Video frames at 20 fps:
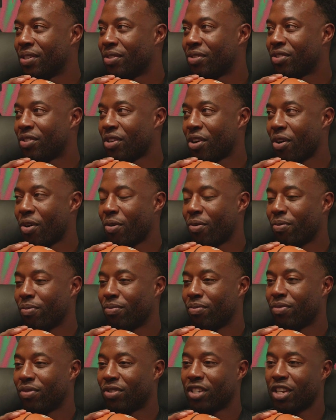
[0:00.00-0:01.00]

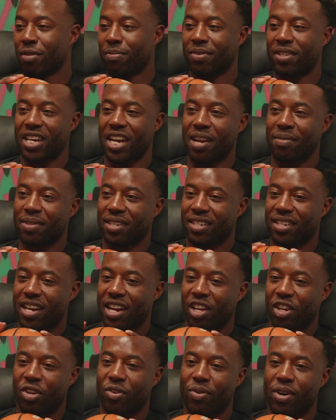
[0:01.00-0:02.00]
So sometimes it's
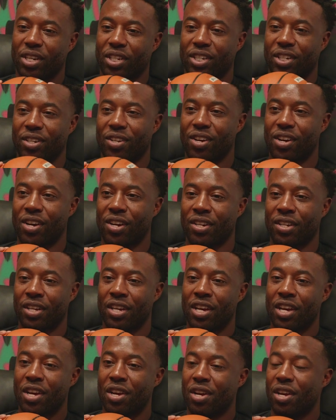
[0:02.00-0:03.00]
not a question
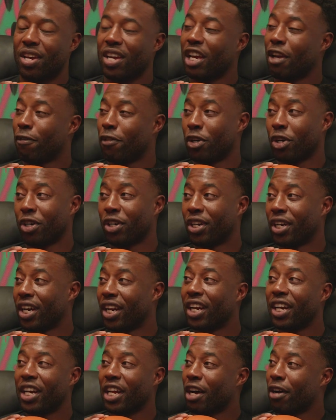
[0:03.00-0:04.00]
on if you're
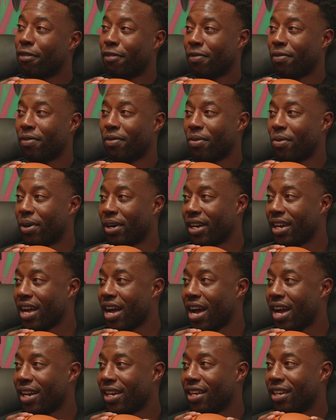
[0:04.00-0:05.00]
good enough or
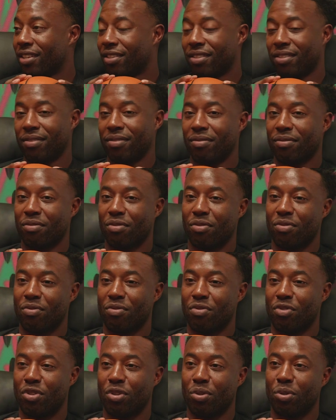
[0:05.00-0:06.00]
not. It's,
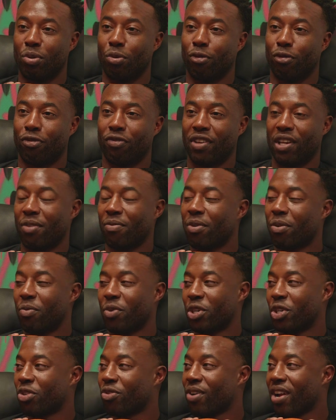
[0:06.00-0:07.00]
do you fit
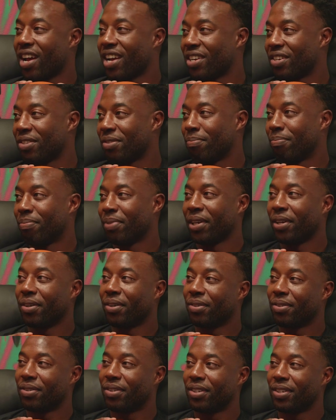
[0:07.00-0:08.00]
what we're trying to
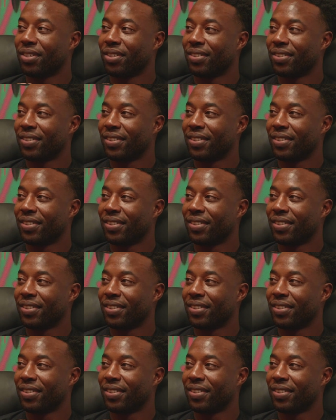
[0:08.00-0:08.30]
build?